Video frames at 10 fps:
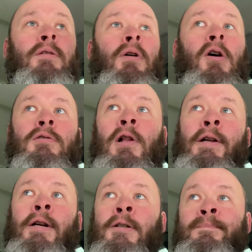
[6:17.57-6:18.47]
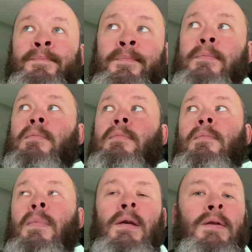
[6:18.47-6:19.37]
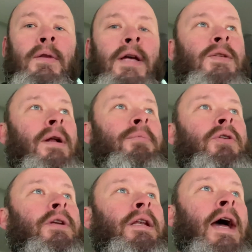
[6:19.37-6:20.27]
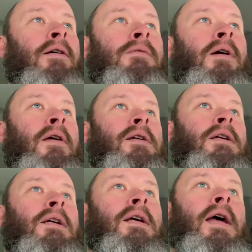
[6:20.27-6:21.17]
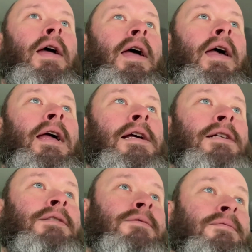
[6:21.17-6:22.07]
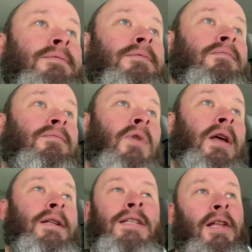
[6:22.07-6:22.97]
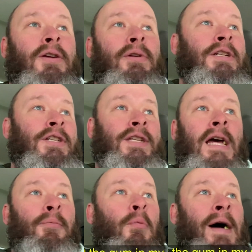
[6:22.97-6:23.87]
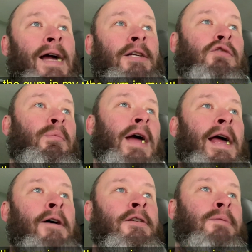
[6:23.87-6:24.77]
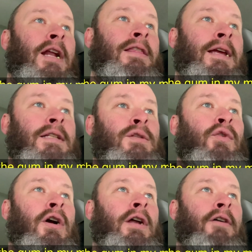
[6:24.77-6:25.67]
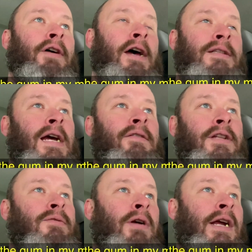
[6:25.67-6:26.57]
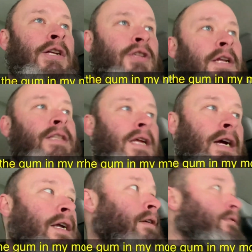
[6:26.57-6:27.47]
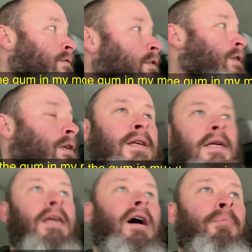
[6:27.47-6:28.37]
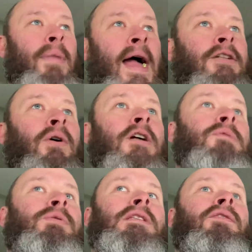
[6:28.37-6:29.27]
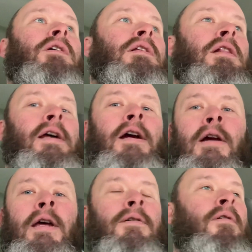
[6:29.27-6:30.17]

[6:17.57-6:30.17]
all clear. So that's what I'm doing now. And it's literally just a couple miles from my house, but I think it's far enough outside of its range that it's not gonna come back to our specific little area,